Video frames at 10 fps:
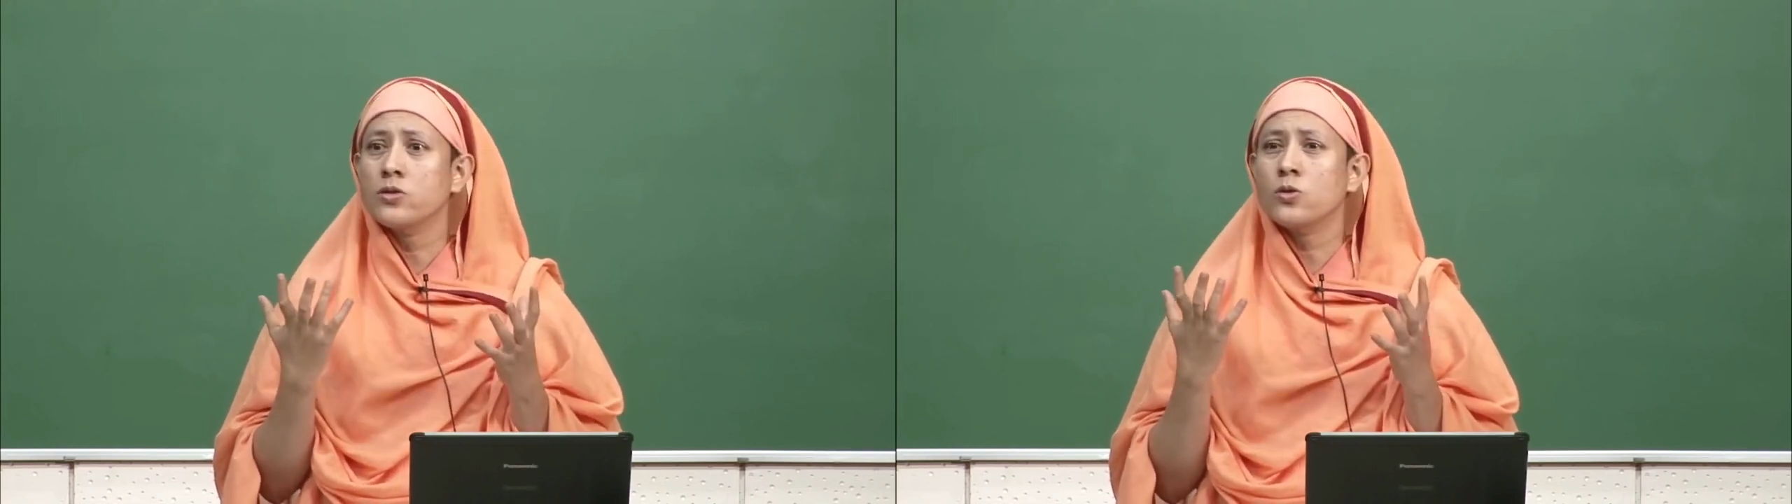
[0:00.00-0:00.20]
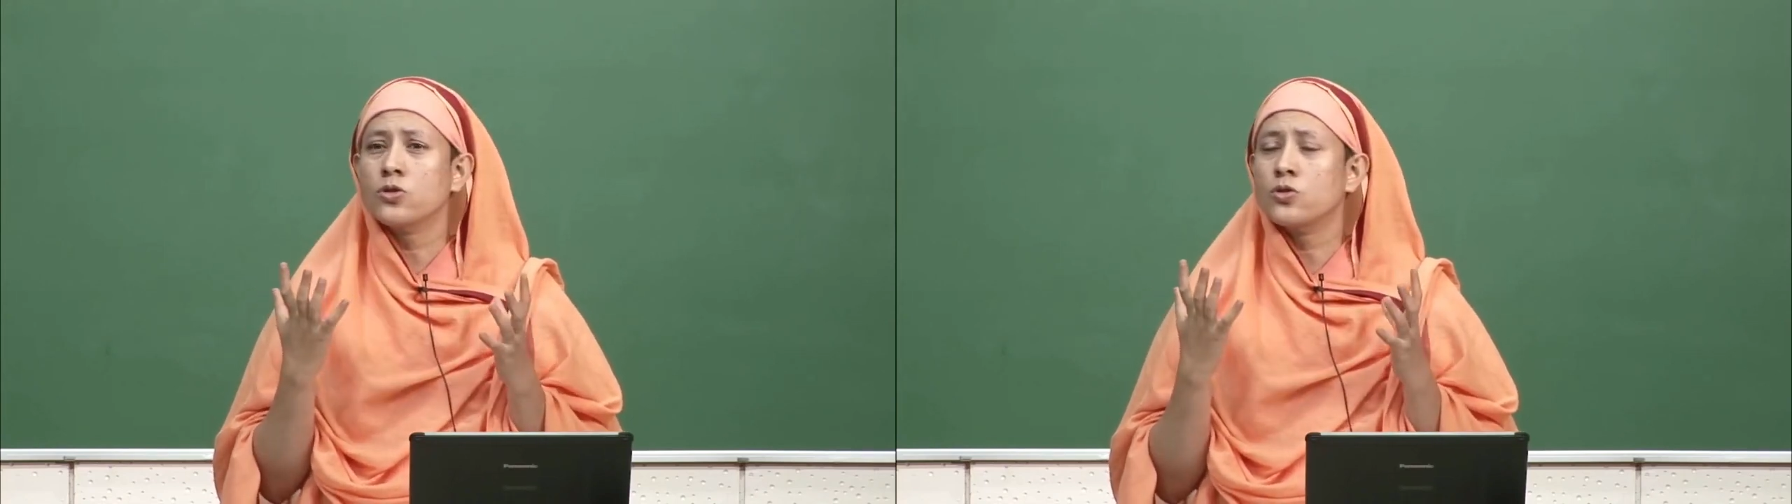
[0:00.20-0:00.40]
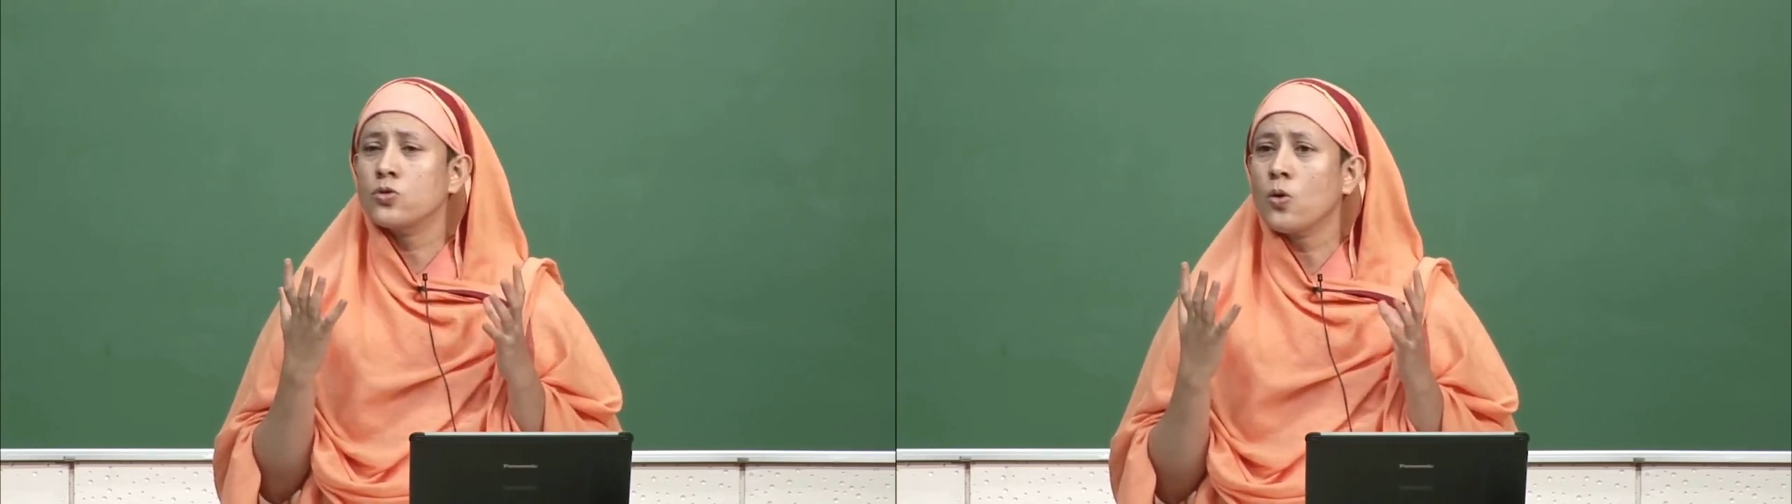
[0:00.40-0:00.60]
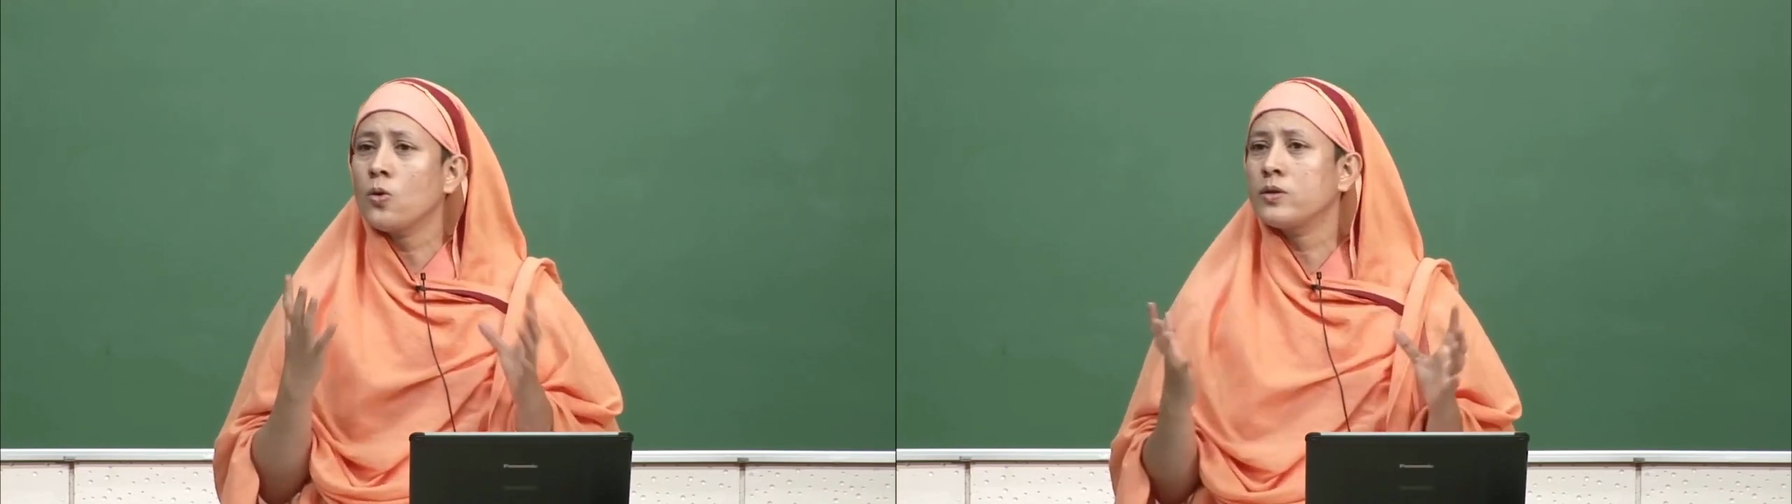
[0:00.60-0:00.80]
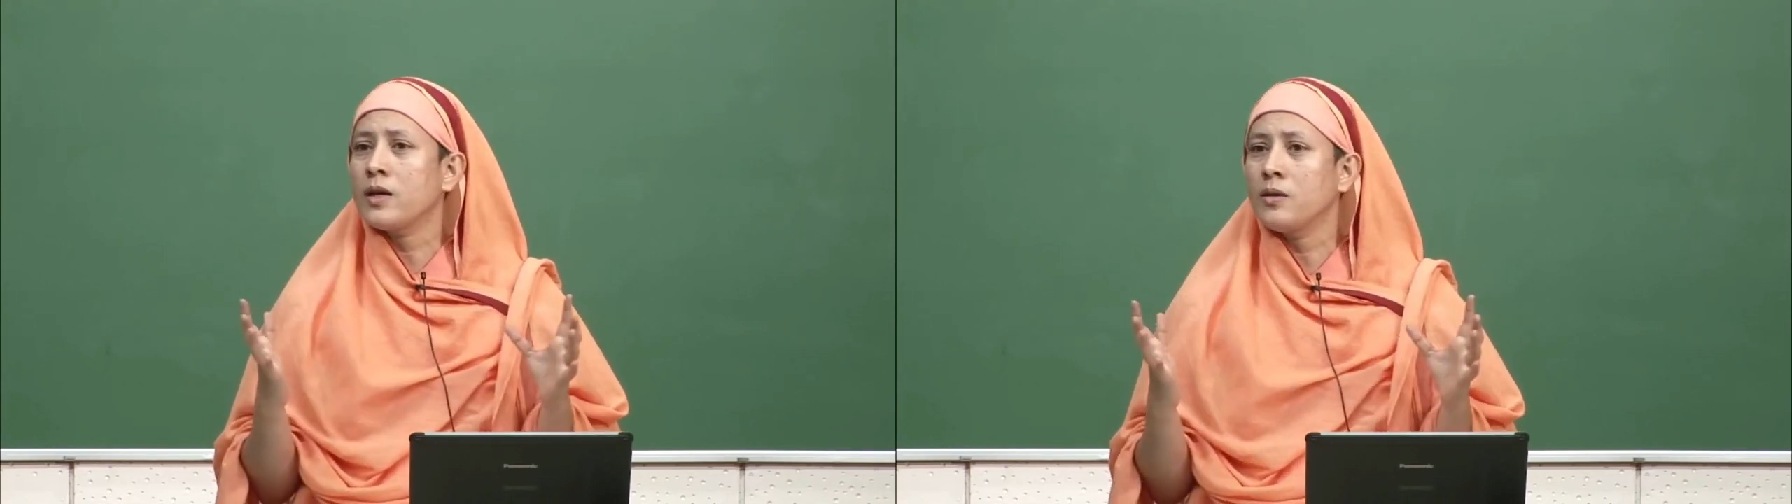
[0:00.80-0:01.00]
you are so
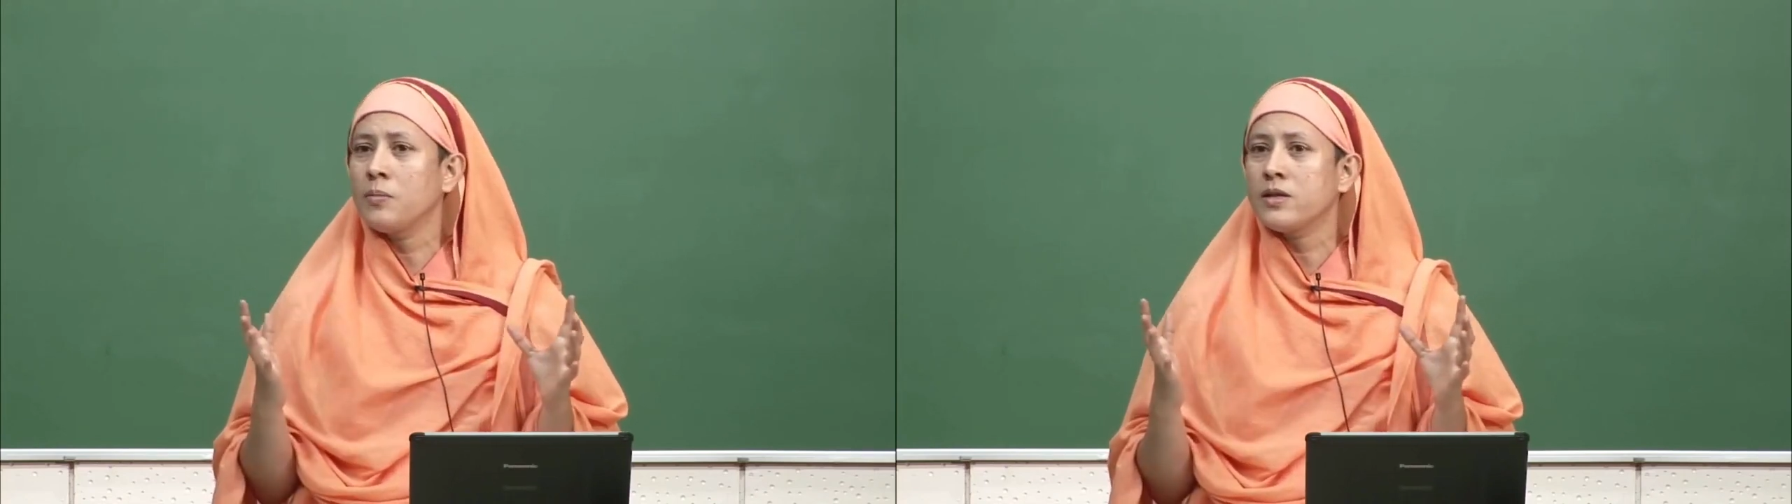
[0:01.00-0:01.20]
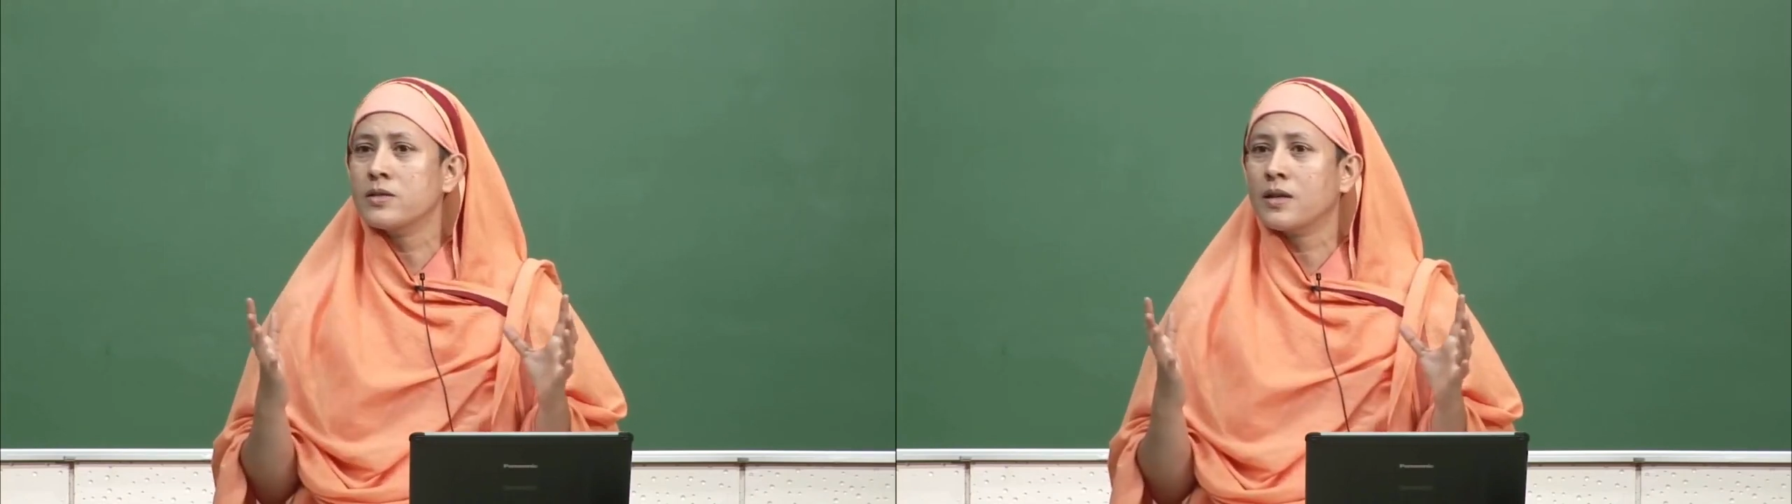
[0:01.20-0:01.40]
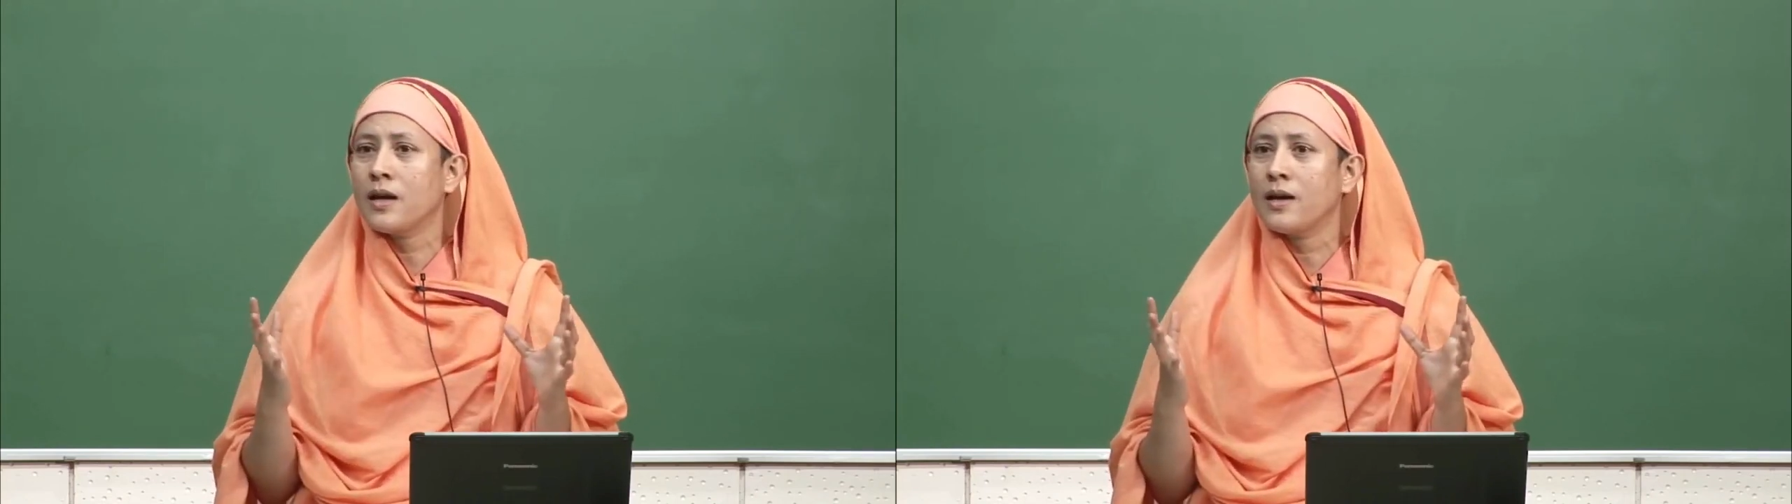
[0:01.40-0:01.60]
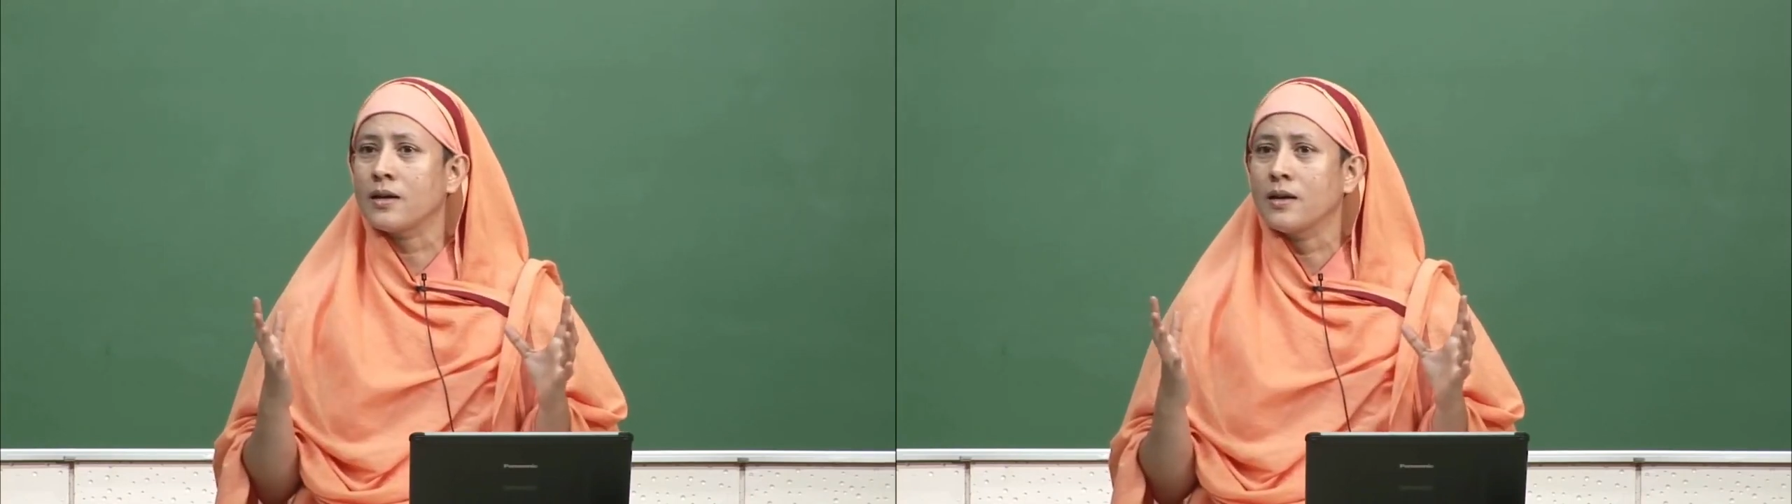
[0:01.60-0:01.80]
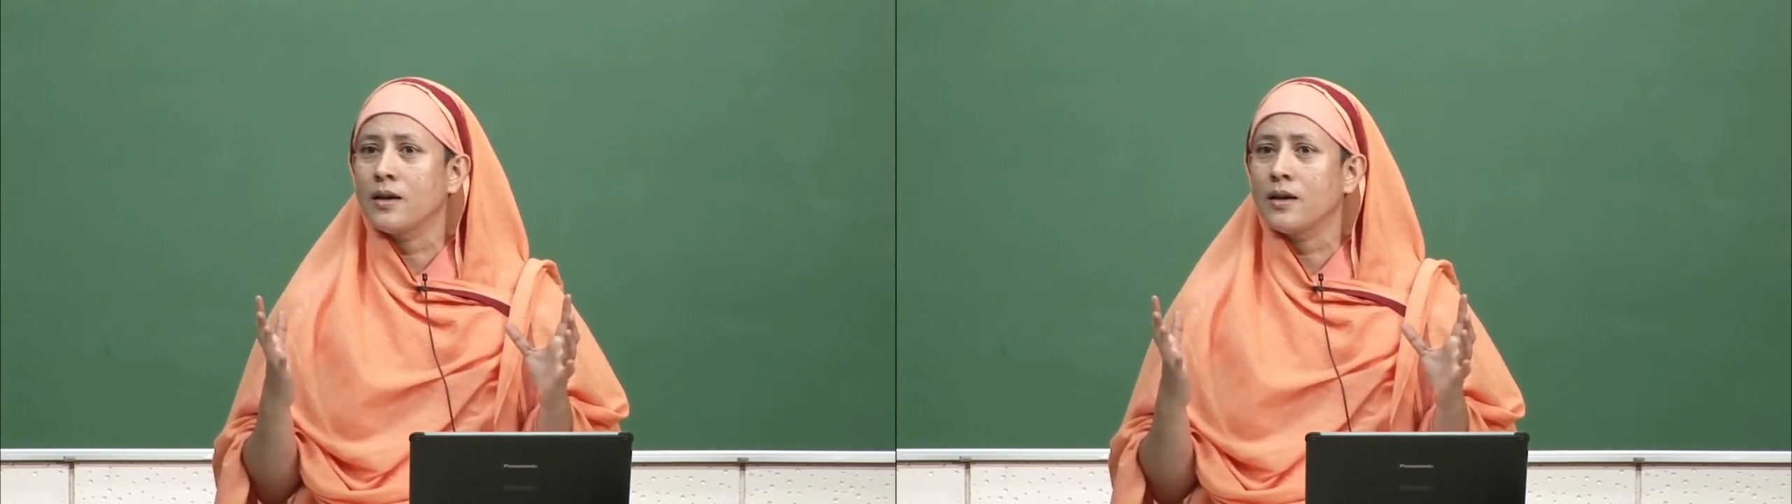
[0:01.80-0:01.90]
terribly scared.